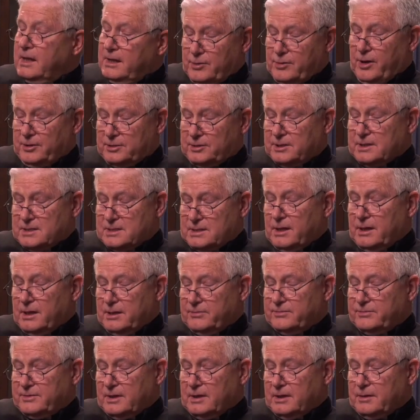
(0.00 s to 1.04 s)
throughout this
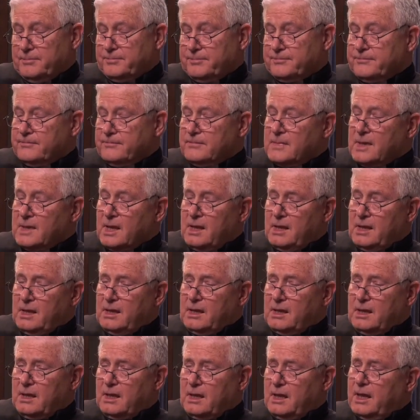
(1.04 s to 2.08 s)
lifetime.
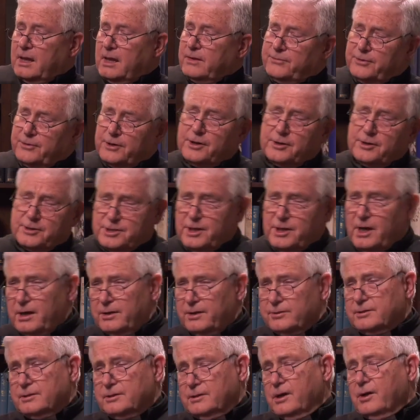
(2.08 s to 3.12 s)
And for your
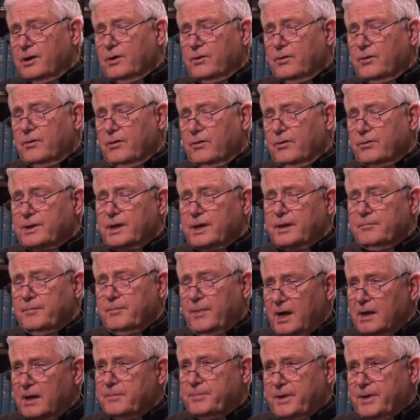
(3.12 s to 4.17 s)
child to know, okay,
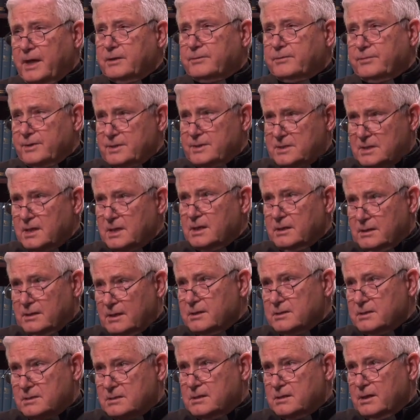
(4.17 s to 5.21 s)
my patron saint
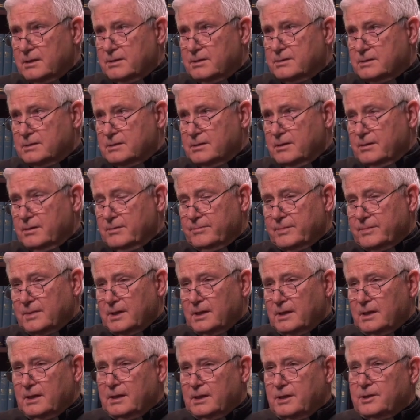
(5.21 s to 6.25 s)
is Saint uh,
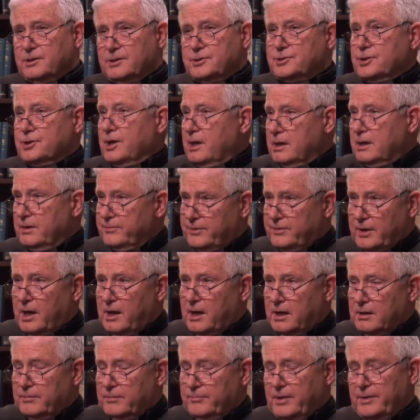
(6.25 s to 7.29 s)
John of
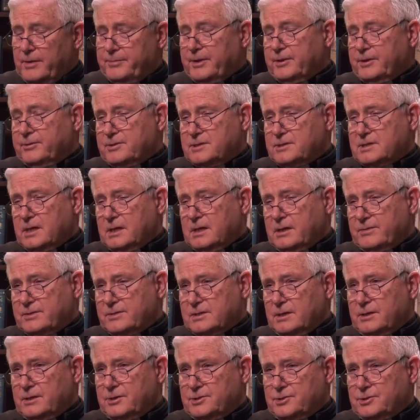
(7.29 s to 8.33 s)
God. My patron saint is
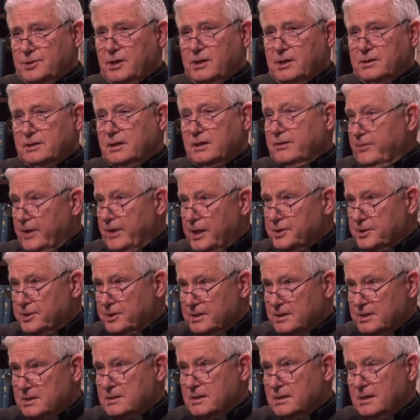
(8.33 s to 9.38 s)
Saint John the
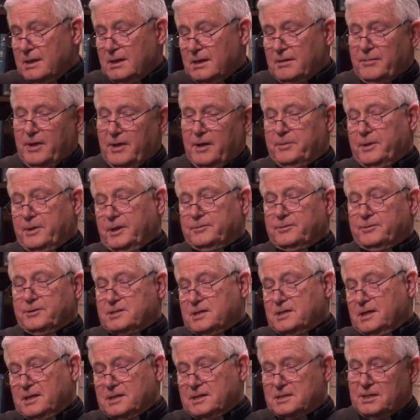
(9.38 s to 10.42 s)
Evangelist. My patron
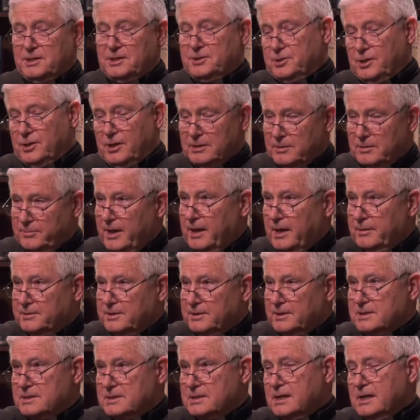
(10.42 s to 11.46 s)
saint is Saint John the
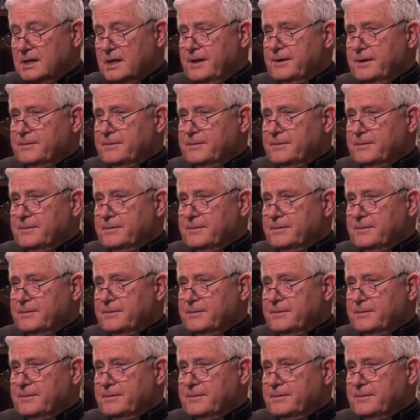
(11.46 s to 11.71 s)
Baptist.